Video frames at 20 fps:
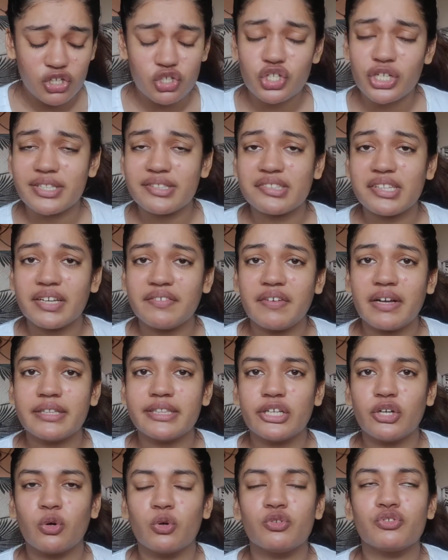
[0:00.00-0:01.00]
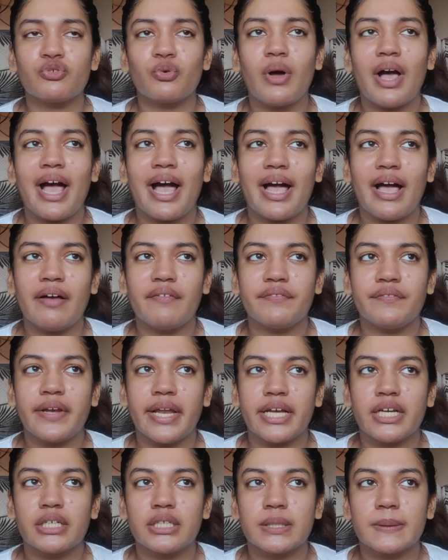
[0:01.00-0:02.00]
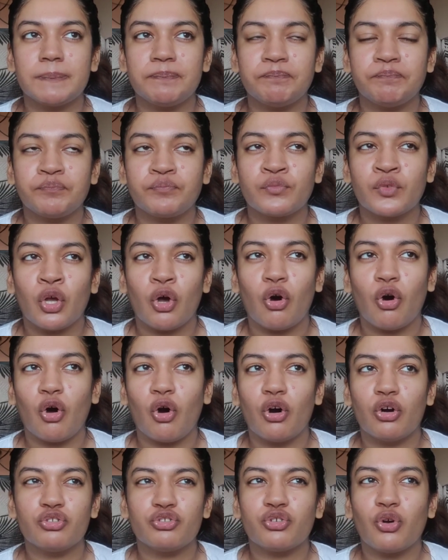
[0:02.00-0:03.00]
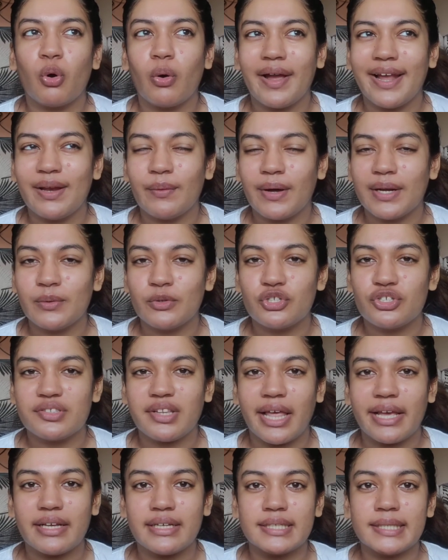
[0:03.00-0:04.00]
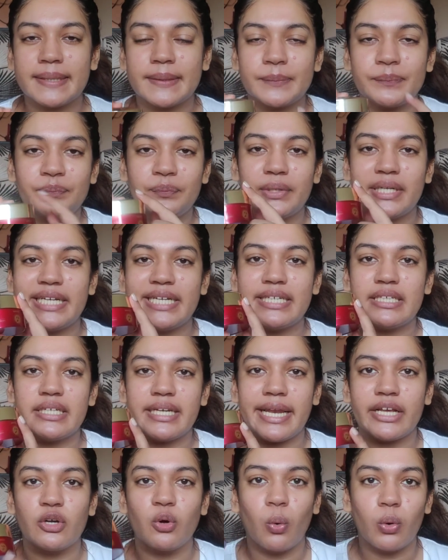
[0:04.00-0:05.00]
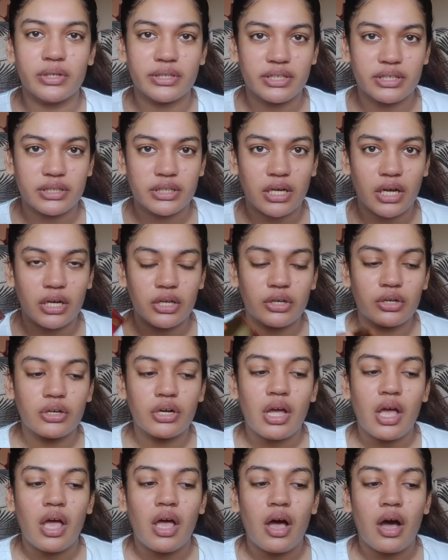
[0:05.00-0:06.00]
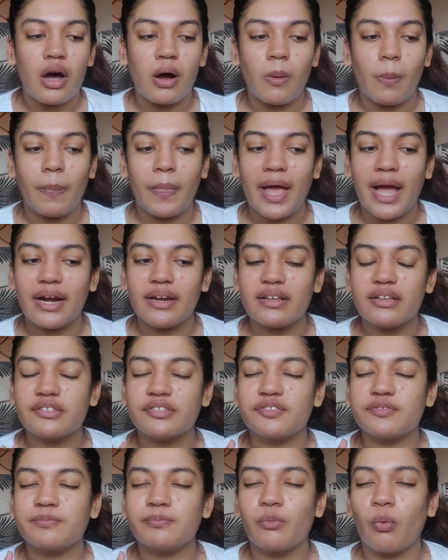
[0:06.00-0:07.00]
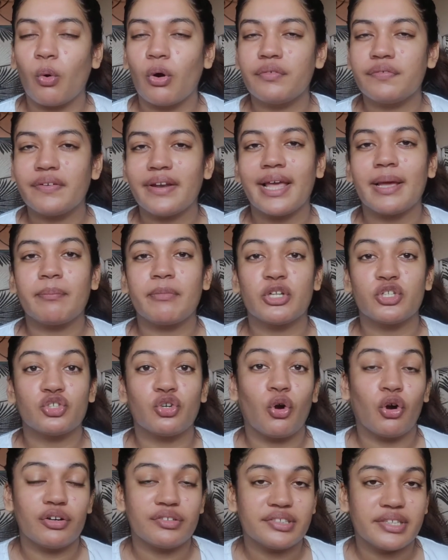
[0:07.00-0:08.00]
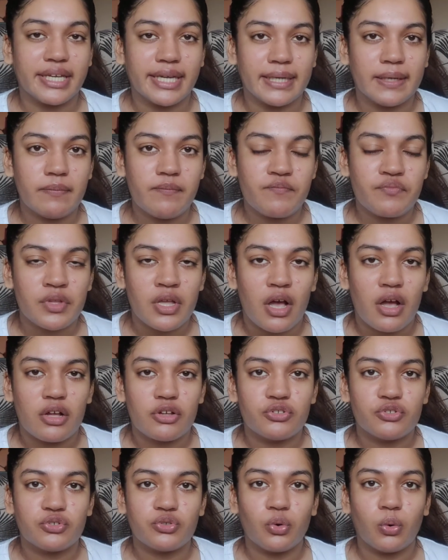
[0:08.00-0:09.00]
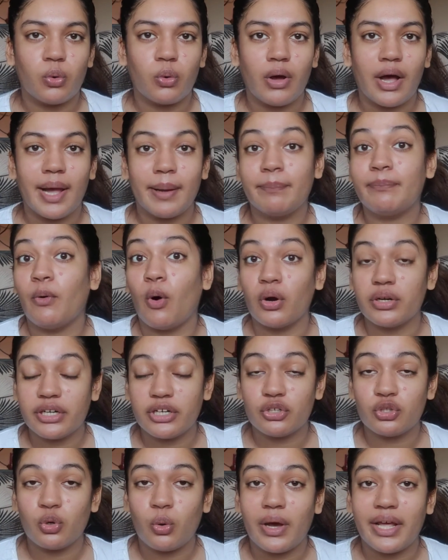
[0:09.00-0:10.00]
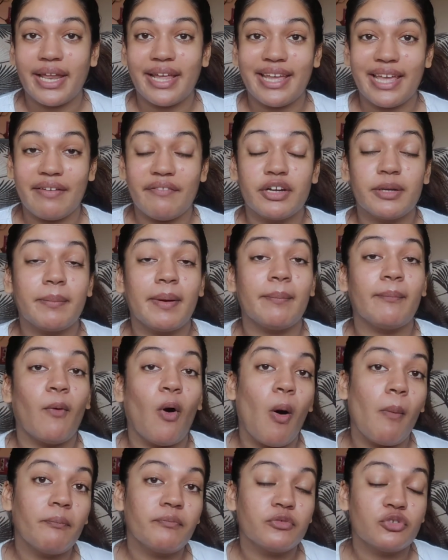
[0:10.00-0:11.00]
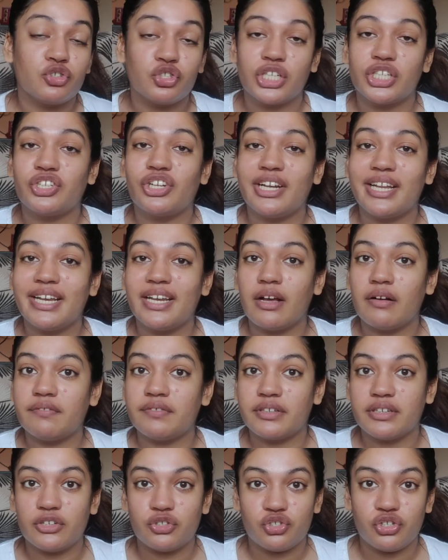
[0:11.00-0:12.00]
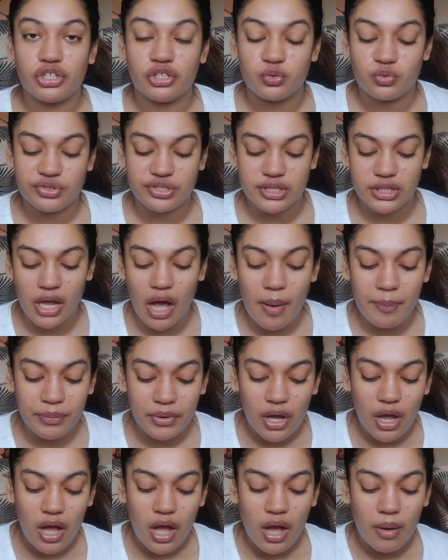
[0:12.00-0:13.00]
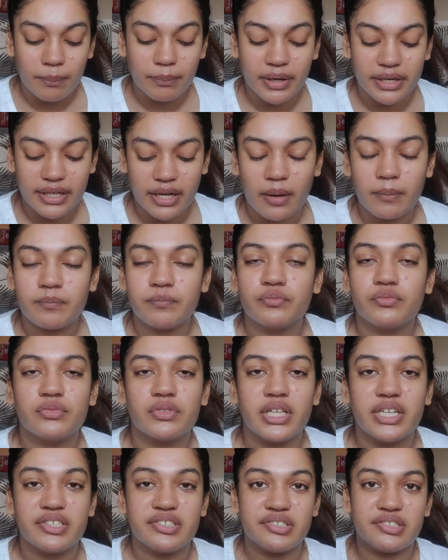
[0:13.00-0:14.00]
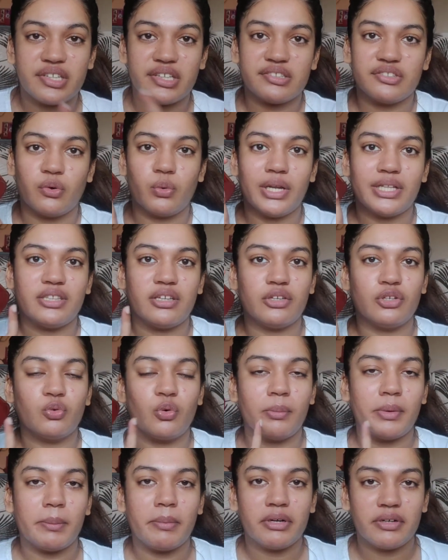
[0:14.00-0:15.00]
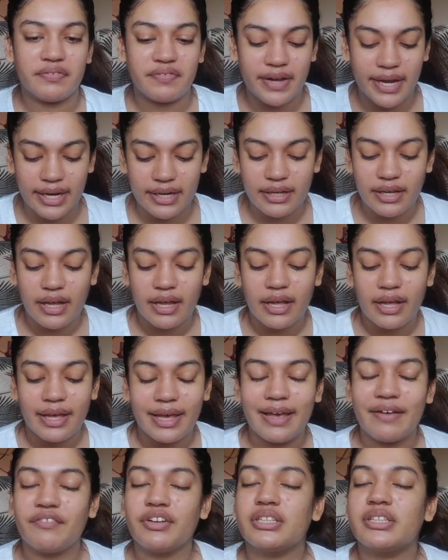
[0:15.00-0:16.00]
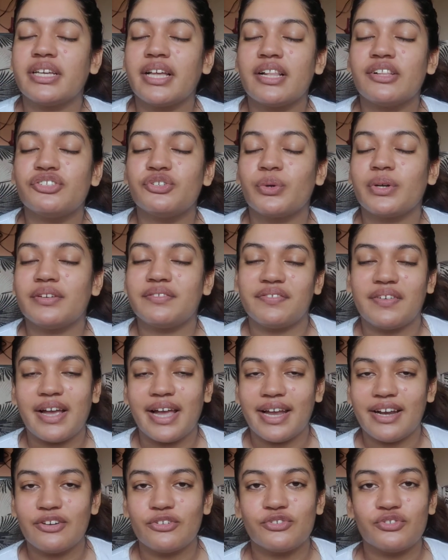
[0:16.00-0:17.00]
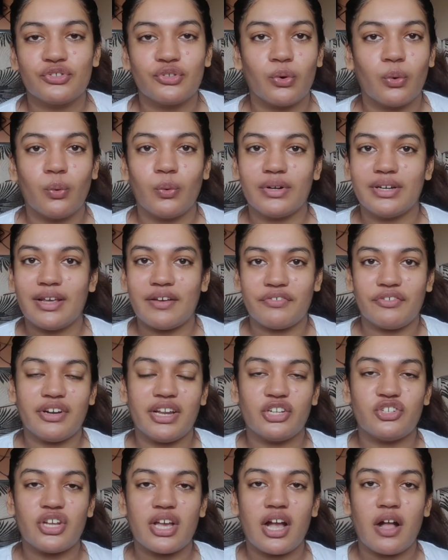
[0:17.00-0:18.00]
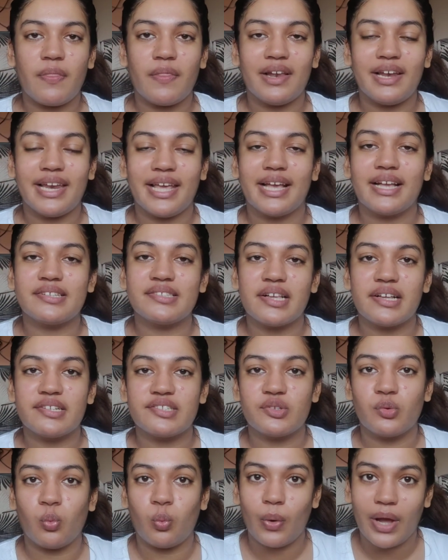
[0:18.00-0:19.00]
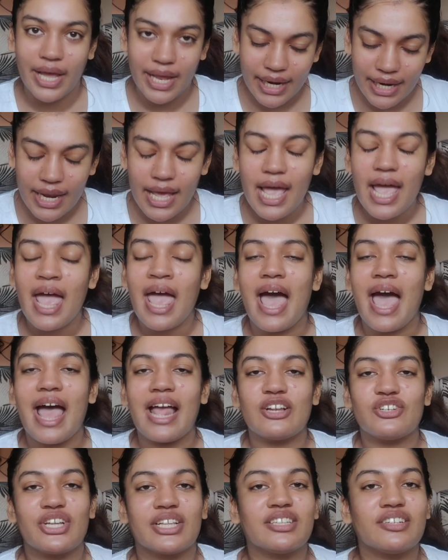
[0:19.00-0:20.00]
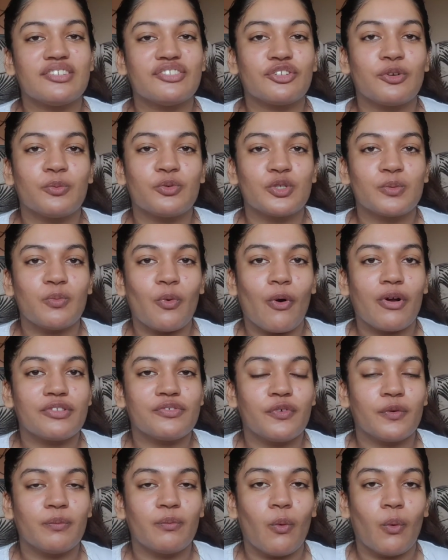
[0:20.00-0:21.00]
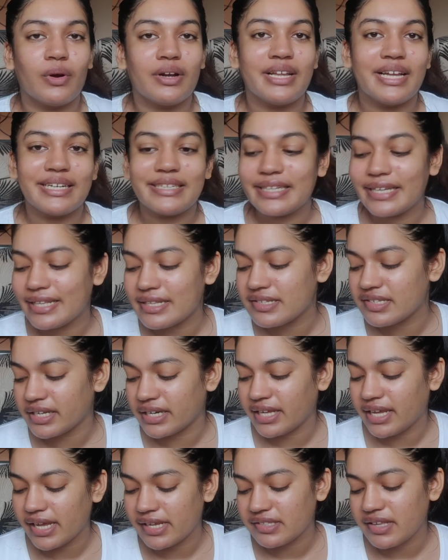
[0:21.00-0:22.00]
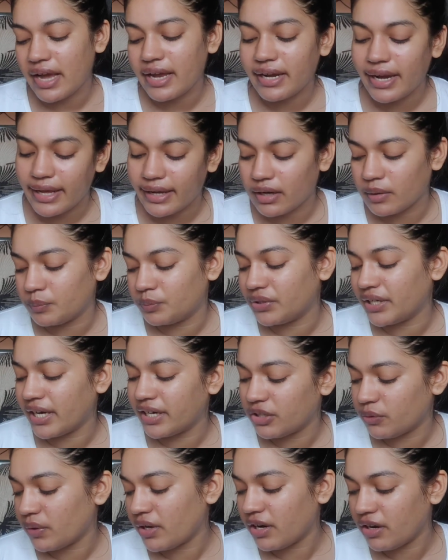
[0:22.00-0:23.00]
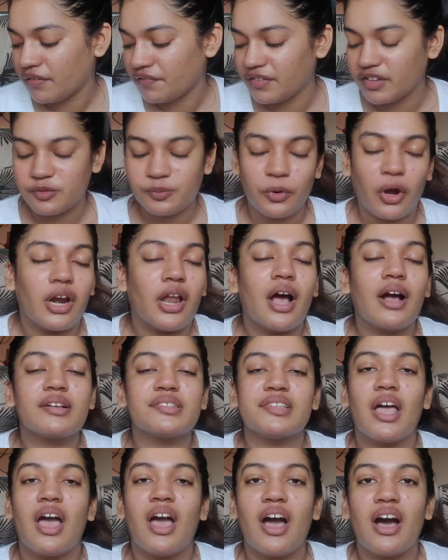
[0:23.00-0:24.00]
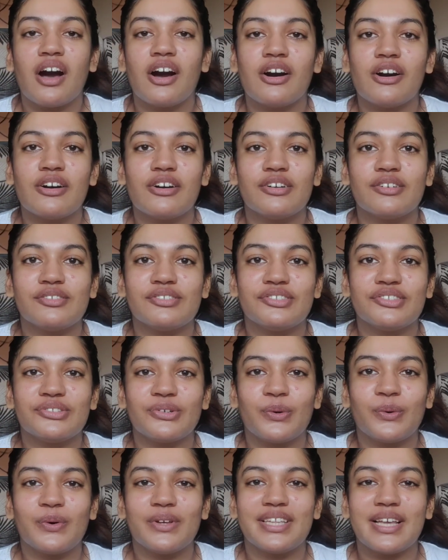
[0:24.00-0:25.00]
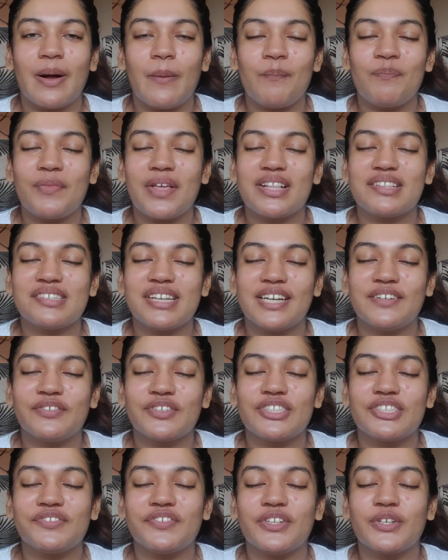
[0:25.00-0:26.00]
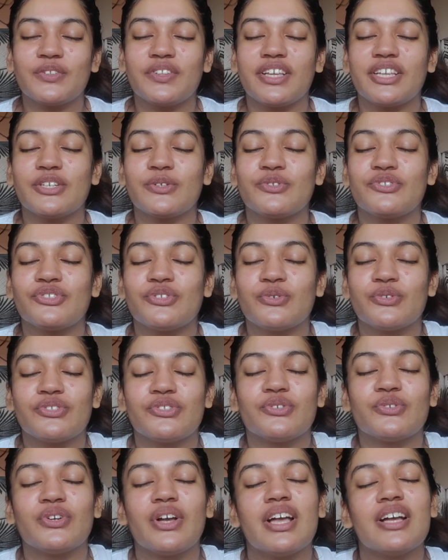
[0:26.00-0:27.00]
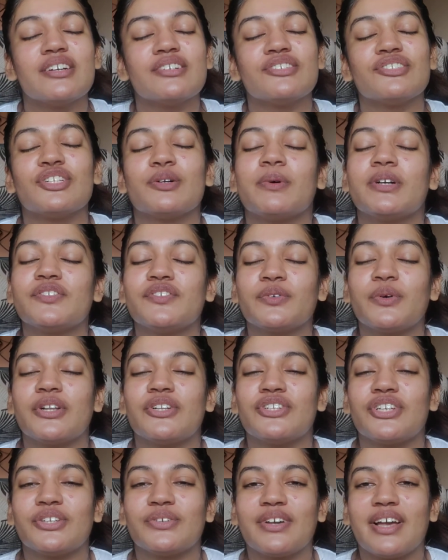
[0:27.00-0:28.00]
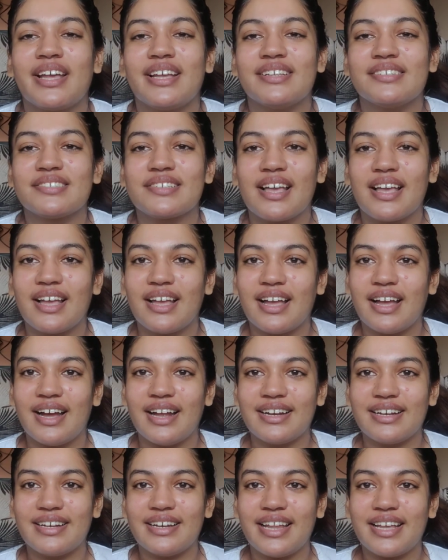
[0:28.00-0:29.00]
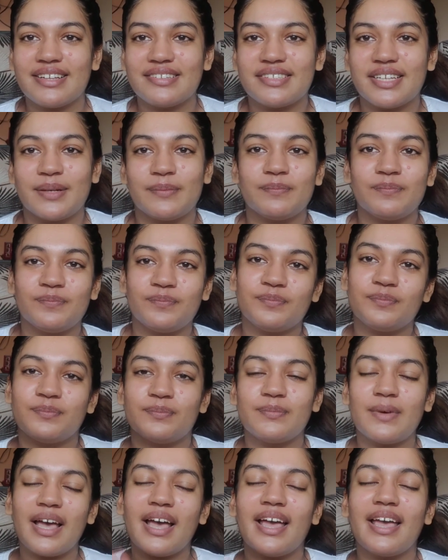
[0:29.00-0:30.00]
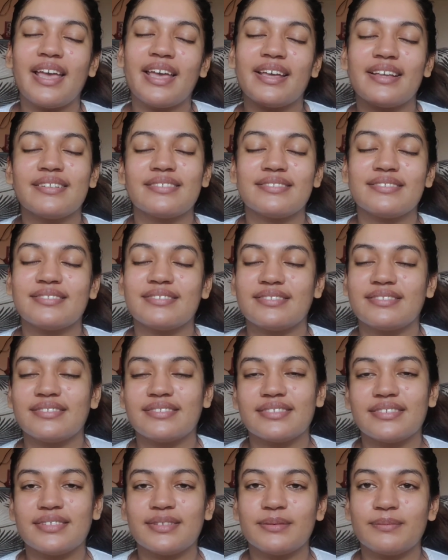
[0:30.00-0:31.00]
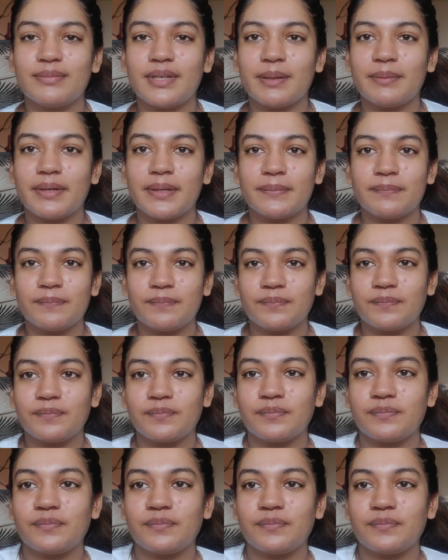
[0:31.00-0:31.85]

ginseng one they also have like um horse oil one which is like complete like golden color uh, that is more for like mature skin so i bought it though and i gave it to my mom she really loved it and she used it up but yeah this is the only thing you won't be able to find everything else you can find so definitely check out the links as well and check the description box for more details in case i like update you on any of these products uh so yeah that's it for this video thank you so so so much for watching you guys until next time bye bye bye